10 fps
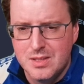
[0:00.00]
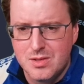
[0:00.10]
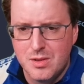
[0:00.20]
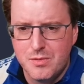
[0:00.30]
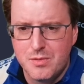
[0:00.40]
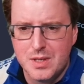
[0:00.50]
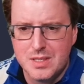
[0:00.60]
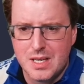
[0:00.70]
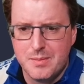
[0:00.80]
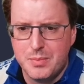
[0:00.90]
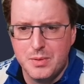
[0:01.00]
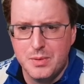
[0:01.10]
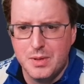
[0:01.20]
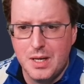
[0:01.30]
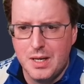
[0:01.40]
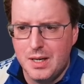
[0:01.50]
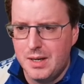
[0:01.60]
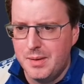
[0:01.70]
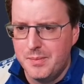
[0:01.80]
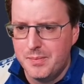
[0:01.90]
So for example,
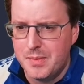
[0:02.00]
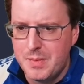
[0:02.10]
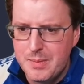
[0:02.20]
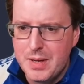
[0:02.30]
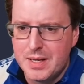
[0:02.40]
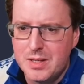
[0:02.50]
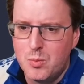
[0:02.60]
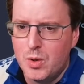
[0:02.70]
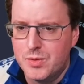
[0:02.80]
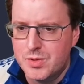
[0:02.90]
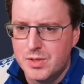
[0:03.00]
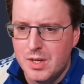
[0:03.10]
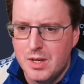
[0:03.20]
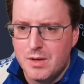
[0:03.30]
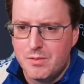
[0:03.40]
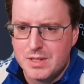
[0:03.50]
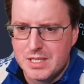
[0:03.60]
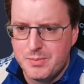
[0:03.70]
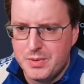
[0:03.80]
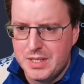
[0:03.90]
maybe I didn't want, for
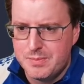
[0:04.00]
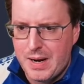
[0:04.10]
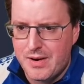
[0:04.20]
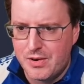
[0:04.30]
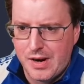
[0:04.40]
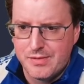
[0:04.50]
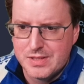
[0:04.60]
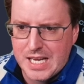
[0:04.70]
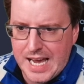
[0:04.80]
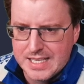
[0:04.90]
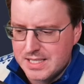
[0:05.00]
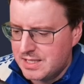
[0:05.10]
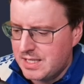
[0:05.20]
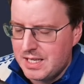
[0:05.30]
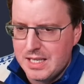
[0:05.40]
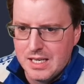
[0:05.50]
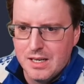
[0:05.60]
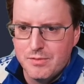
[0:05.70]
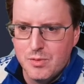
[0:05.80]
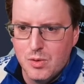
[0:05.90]
example, these paragraph tasks here
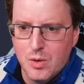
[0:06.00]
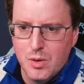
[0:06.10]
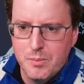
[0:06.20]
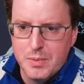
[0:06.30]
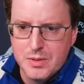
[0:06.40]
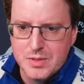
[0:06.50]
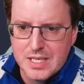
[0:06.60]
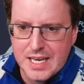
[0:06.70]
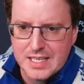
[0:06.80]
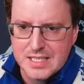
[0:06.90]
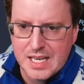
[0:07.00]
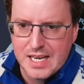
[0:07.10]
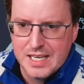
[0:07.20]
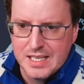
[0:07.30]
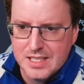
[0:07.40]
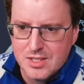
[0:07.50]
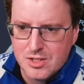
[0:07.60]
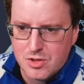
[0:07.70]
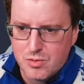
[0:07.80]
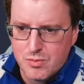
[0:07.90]
for blue text
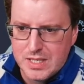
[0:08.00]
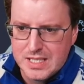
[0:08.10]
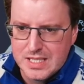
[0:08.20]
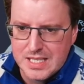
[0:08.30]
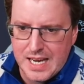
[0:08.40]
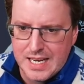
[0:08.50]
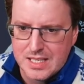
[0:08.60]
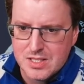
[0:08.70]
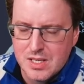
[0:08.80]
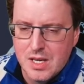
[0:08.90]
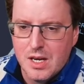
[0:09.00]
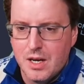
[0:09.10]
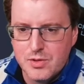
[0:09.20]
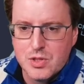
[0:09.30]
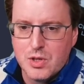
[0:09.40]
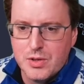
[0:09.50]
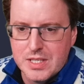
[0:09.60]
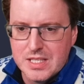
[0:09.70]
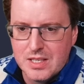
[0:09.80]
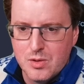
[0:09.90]
and green text. I've just got
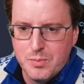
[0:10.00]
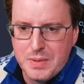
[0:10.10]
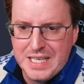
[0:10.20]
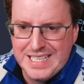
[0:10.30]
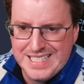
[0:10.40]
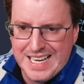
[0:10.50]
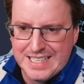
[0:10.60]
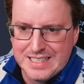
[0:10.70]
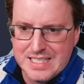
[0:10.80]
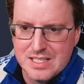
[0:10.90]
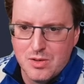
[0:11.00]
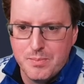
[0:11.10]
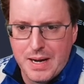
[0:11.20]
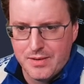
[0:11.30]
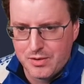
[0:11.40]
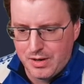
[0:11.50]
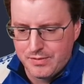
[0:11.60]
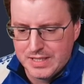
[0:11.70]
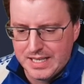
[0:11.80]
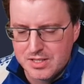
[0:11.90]
this single P tag, these single
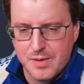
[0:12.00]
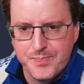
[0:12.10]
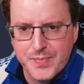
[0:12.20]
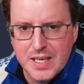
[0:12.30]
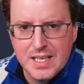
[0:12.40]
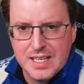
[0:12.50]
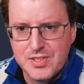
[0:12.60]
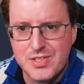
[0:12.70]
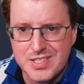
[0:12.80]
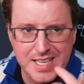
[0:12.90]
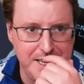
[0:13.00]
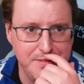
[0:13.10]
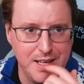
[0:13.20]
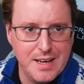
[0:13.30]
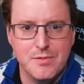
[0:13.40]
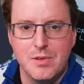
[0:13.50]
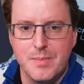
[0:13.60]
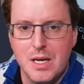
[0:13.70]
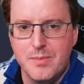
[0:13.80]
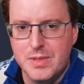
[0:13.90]
paragraph tags. So let's just save that for a
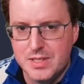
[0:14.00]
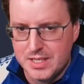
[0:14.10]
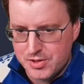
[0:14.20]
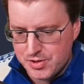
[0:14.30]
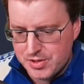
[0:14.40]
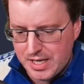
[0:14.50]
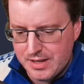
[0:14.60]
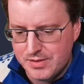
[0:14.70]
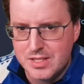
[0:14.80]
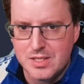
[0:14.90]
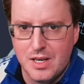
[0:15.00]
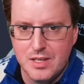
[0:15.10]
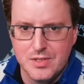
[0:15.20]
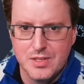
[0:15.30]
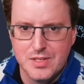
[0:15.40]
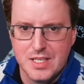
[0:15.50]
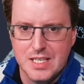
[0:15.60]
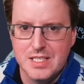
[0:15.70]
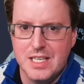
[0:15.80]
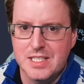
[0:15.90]
moment. Let's just save this
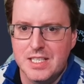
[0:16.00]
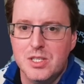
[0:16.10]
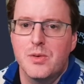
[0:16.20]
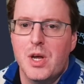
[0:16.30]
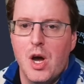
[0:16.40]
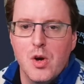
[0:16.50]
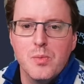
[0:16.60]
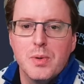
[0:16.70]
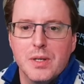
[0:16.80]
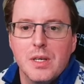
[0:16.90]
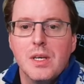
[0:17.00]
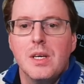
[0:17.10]
styles.css, and let's go and open